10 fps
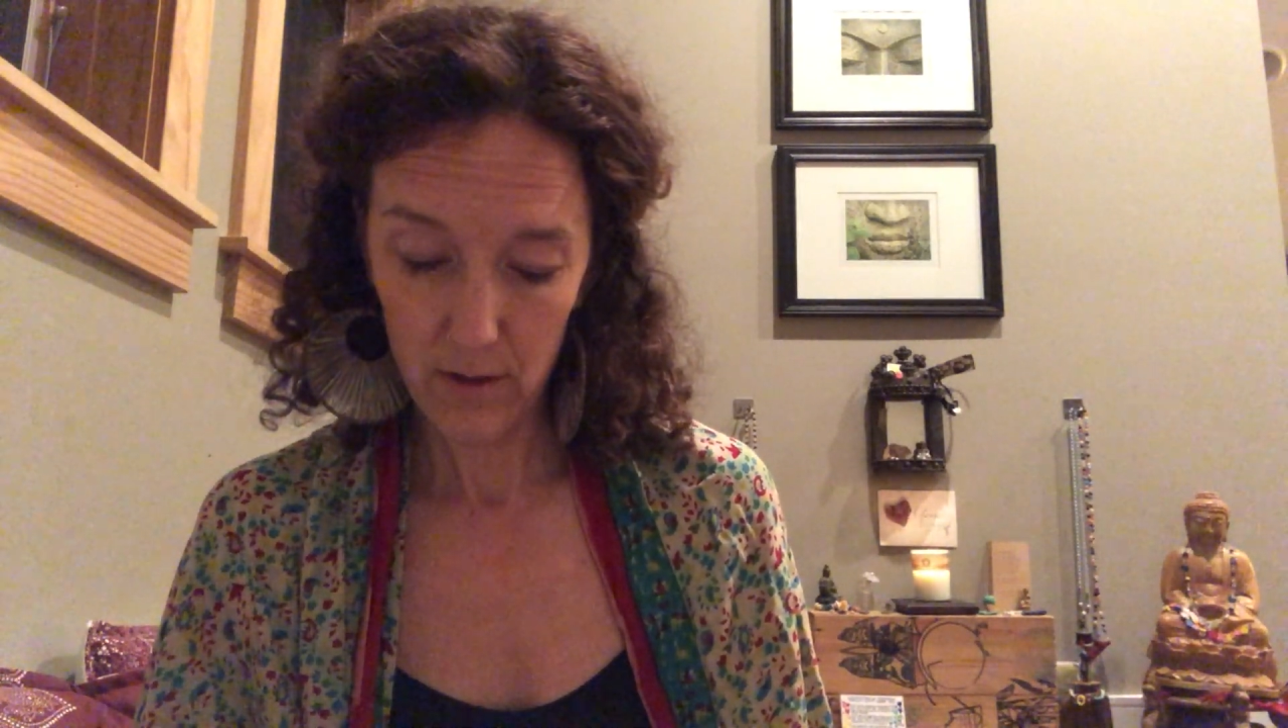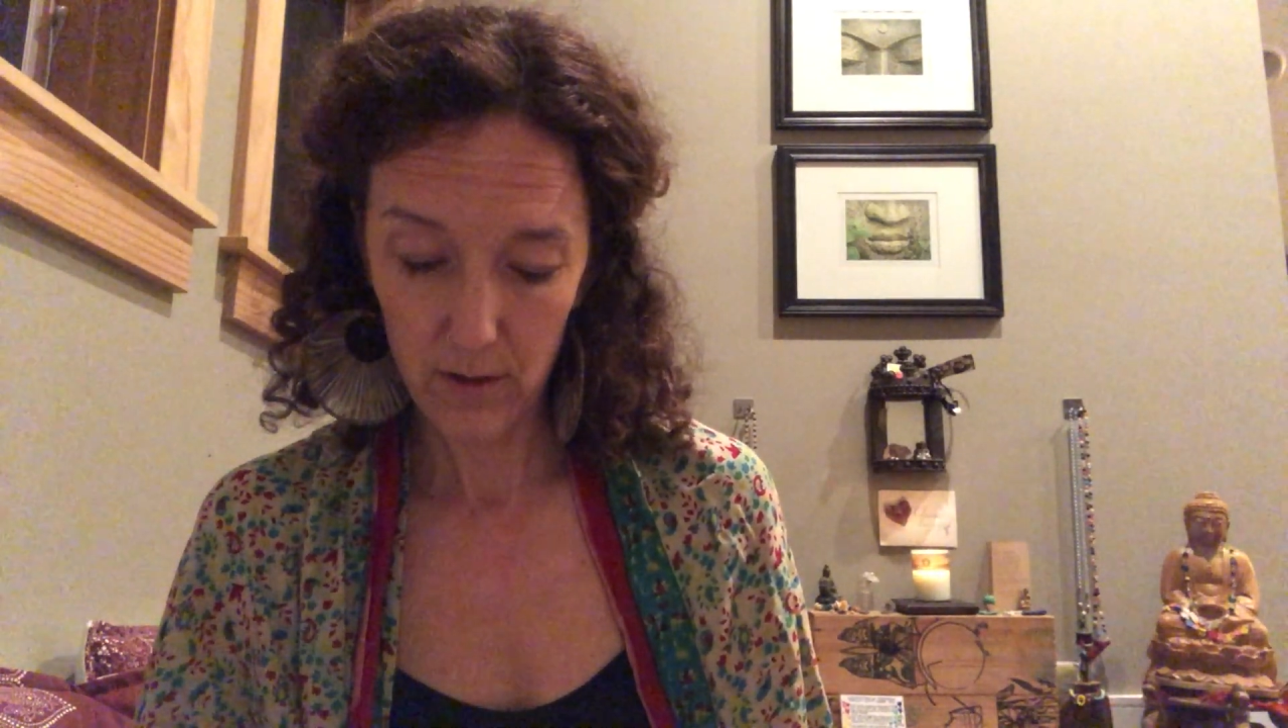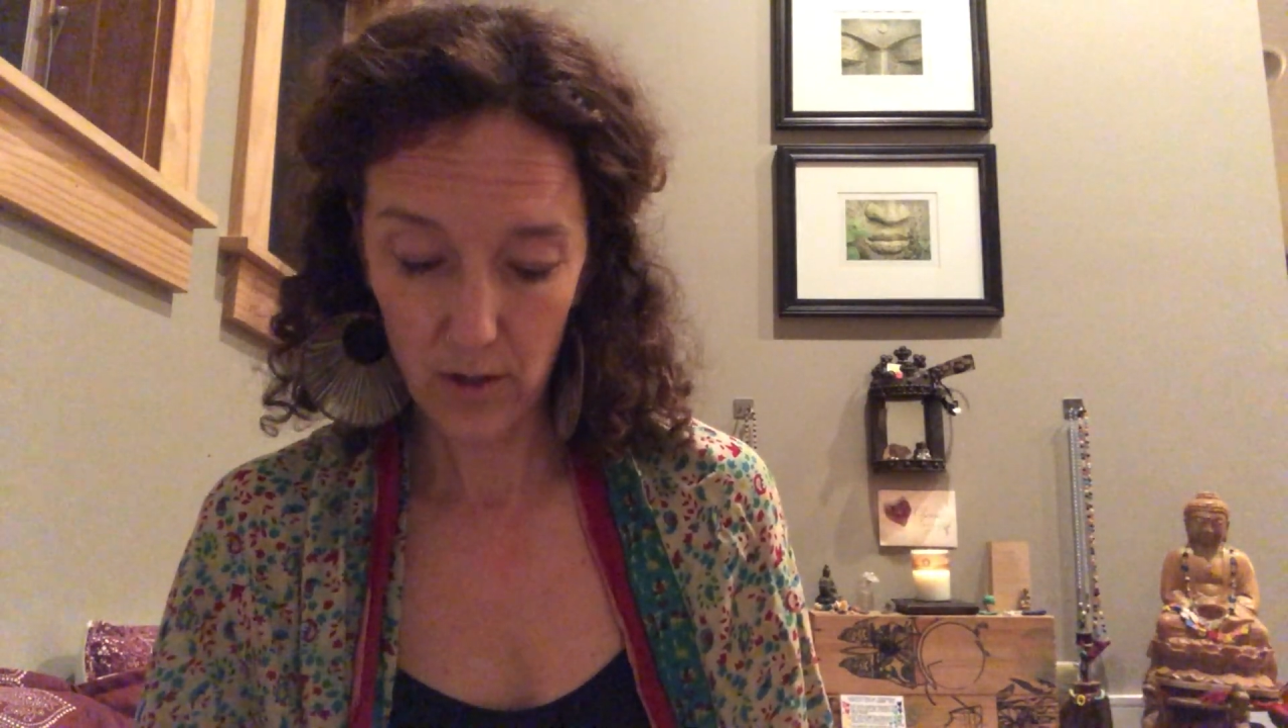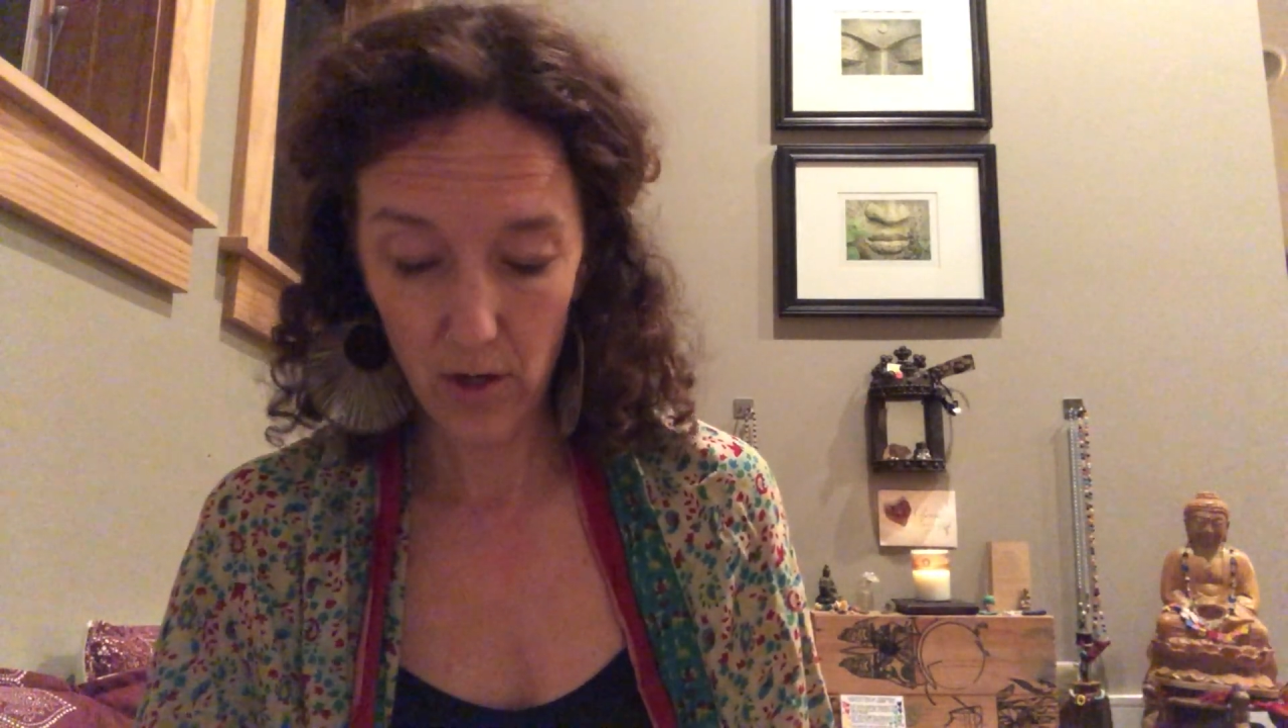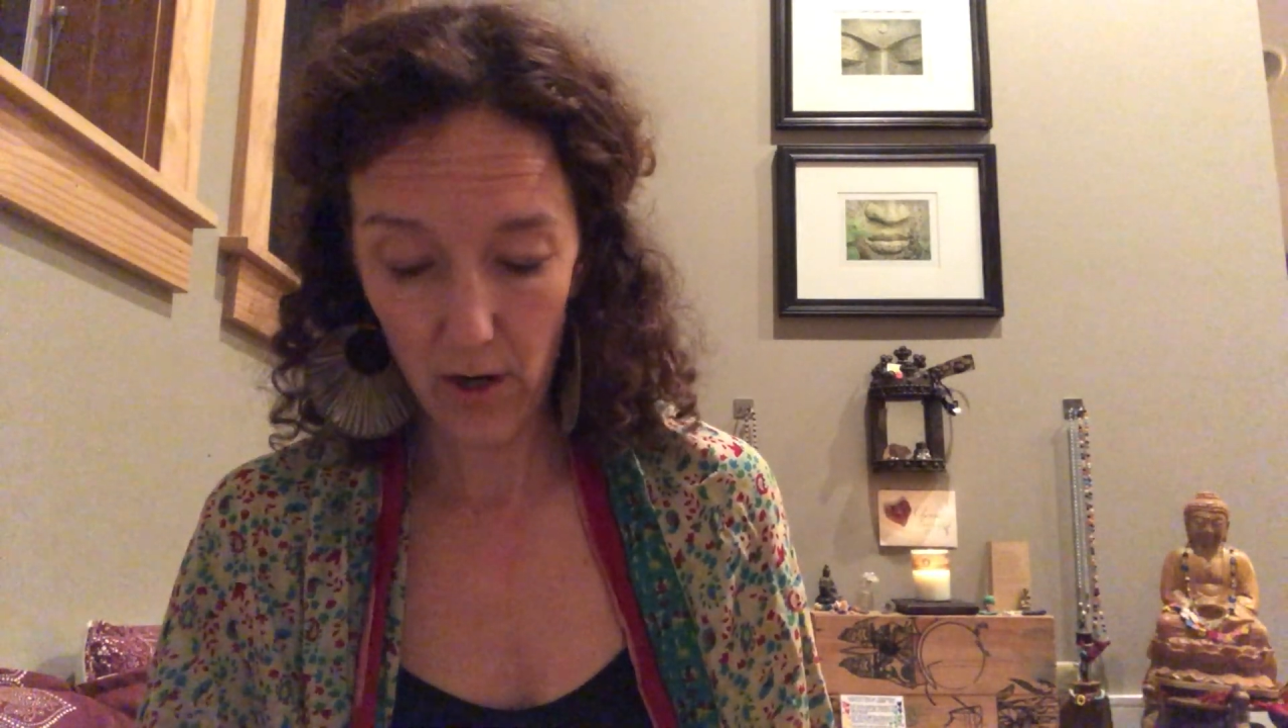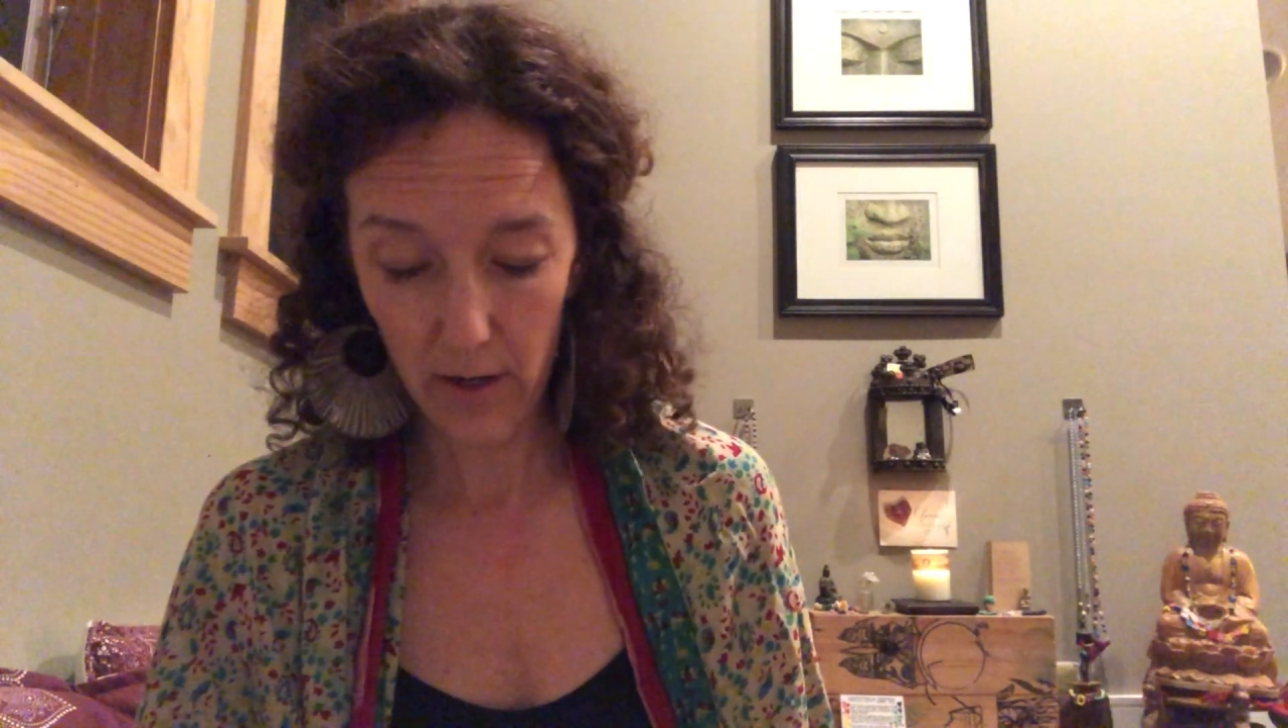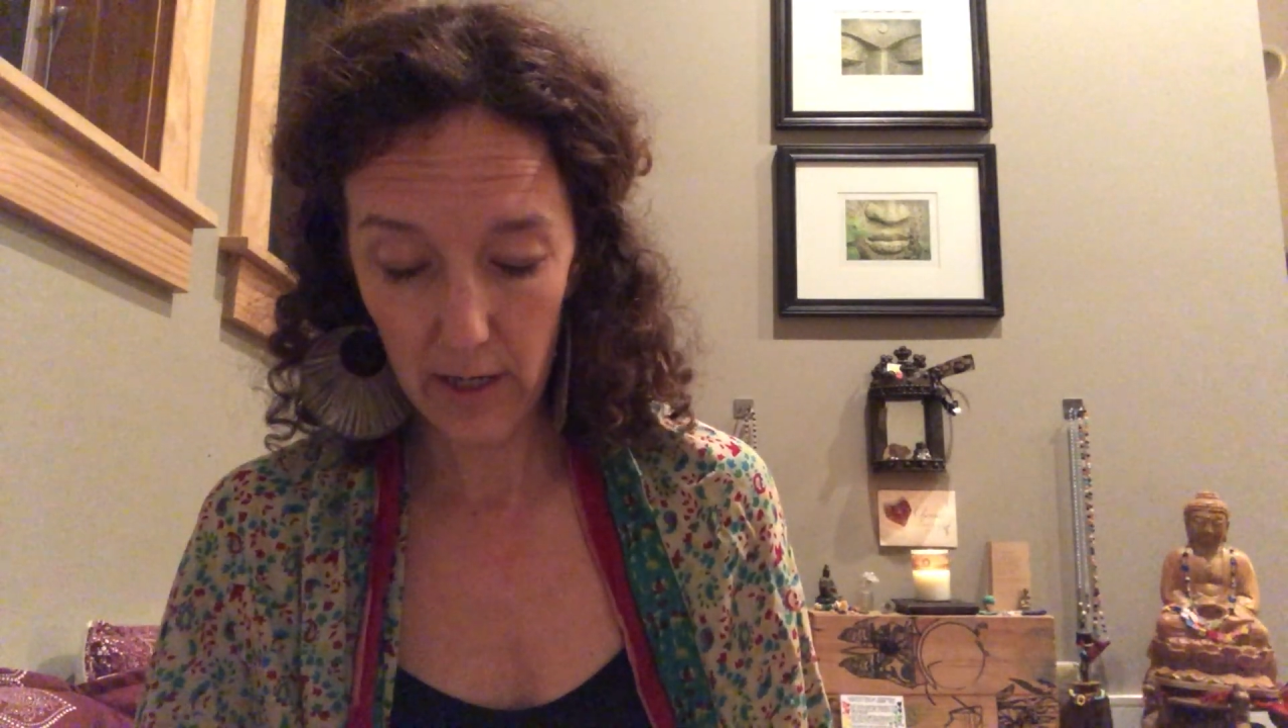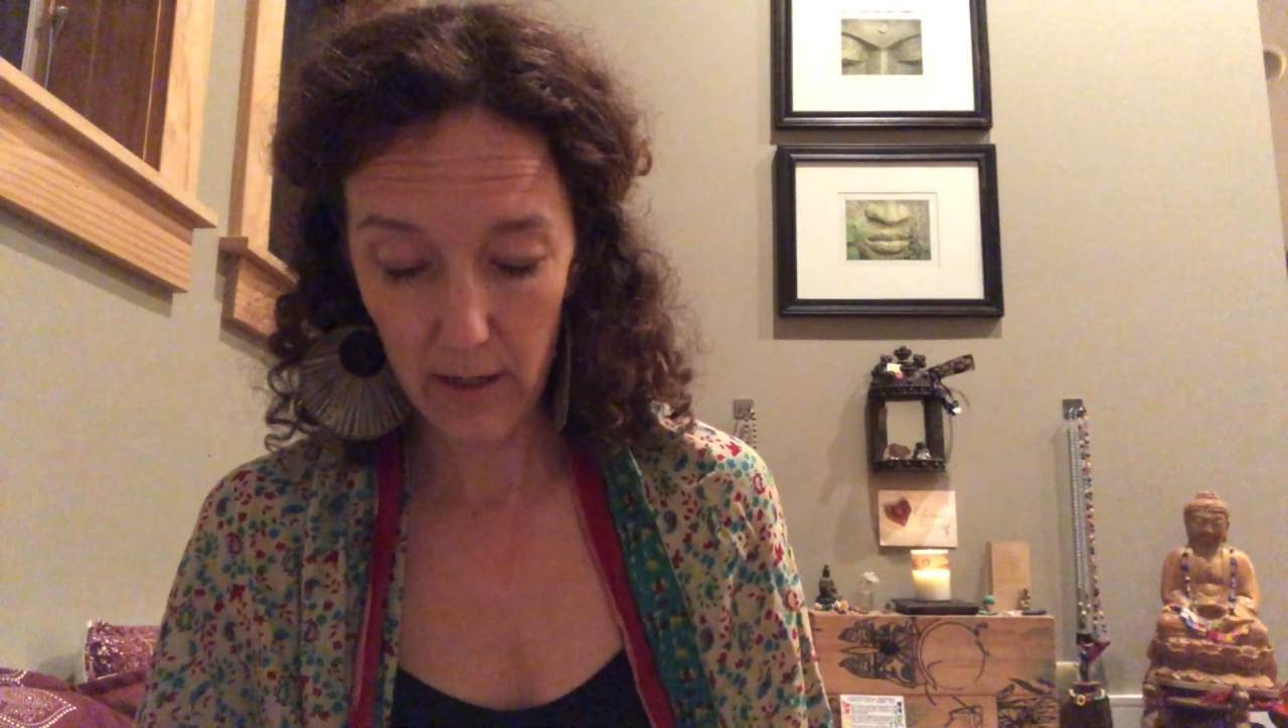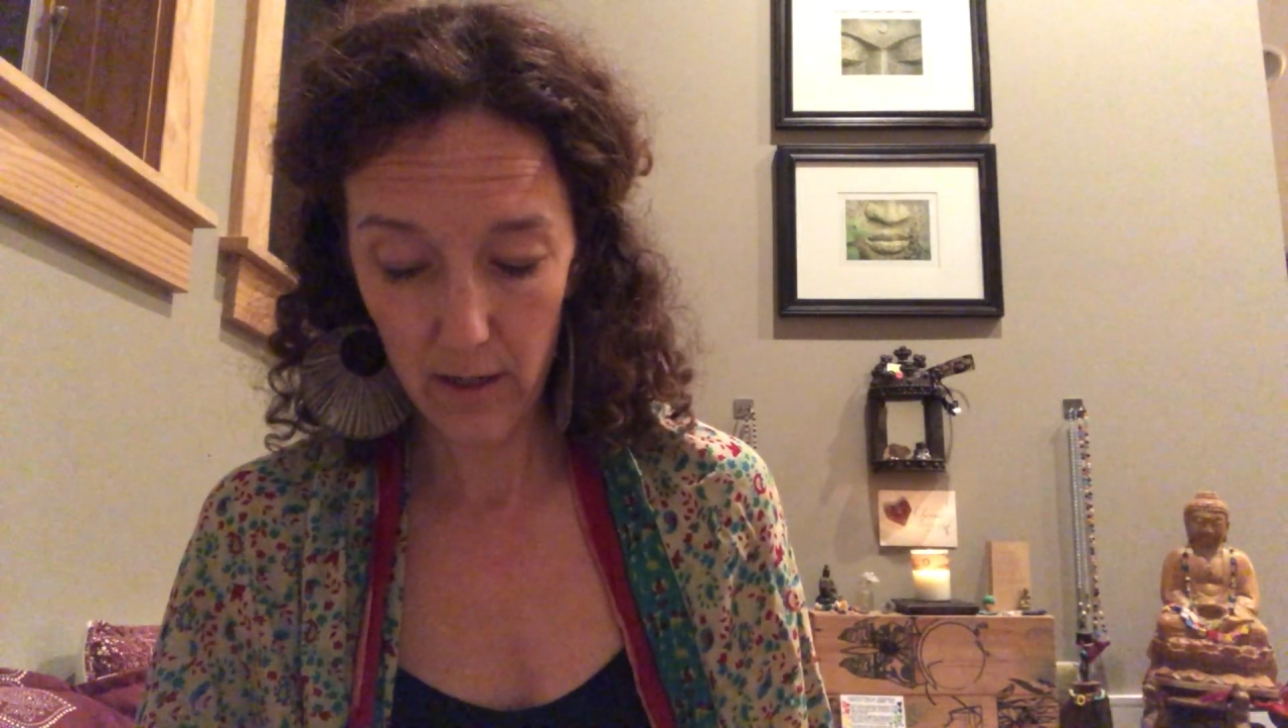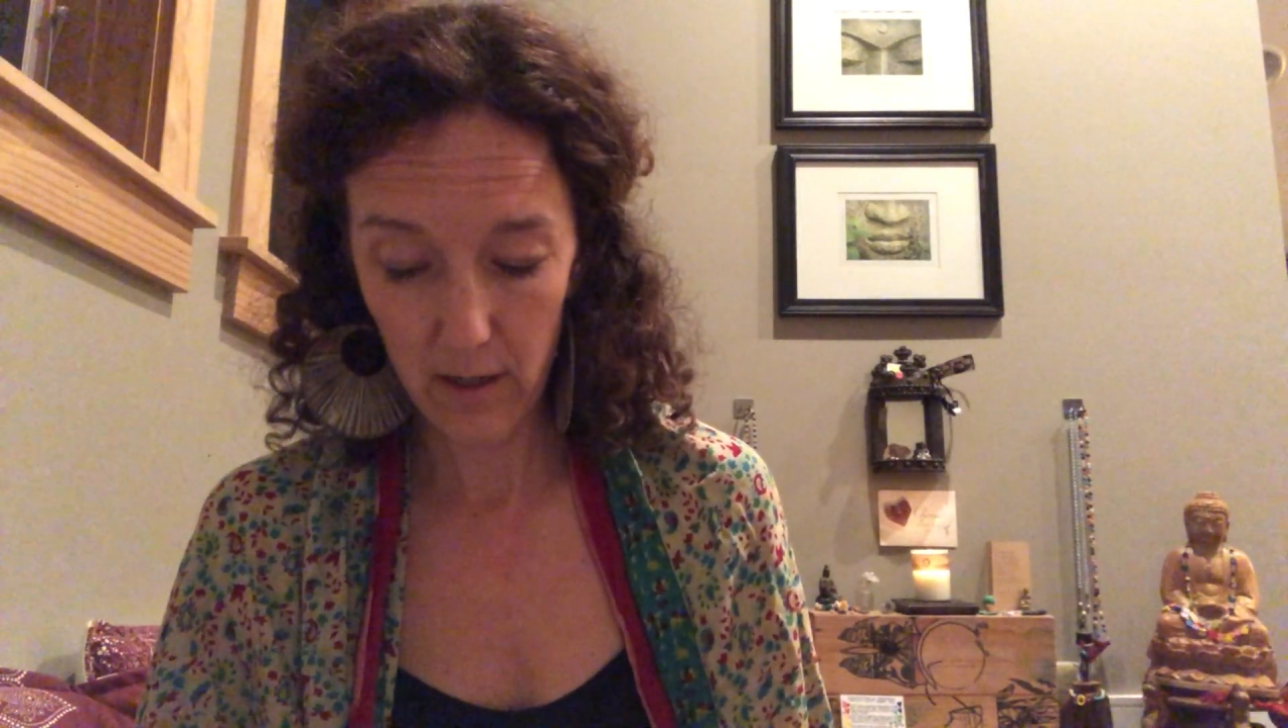the
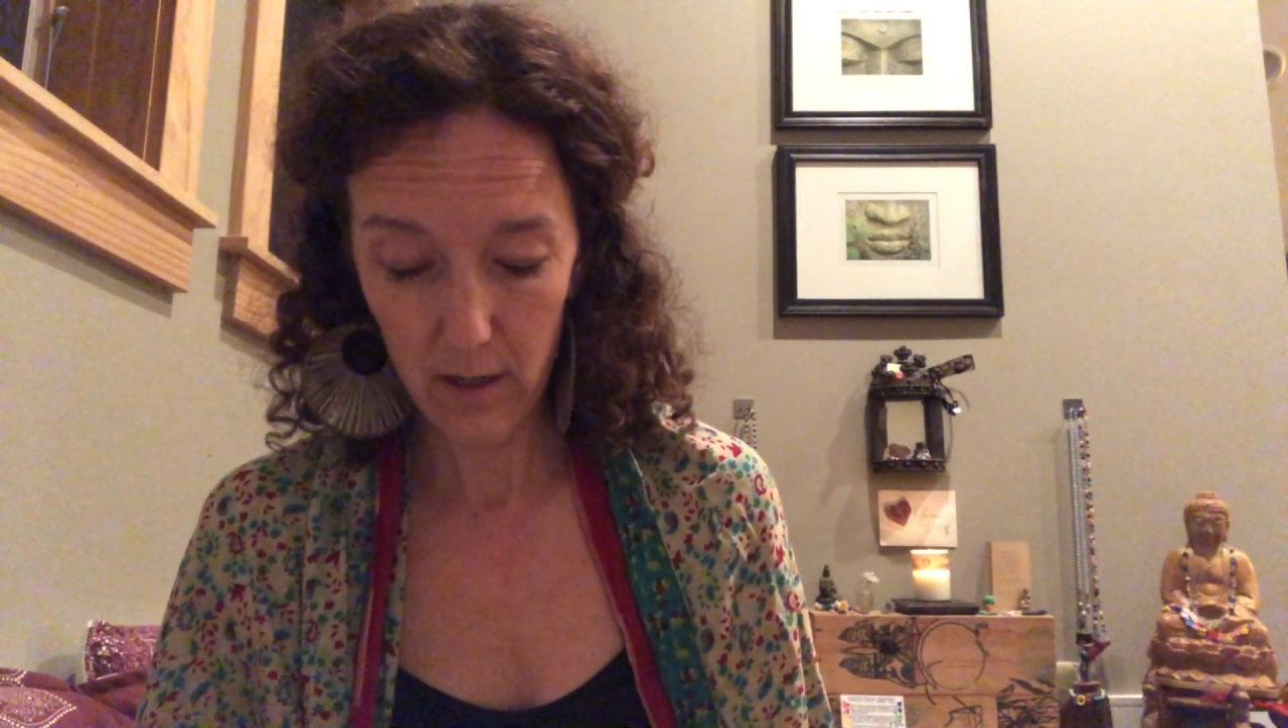garden,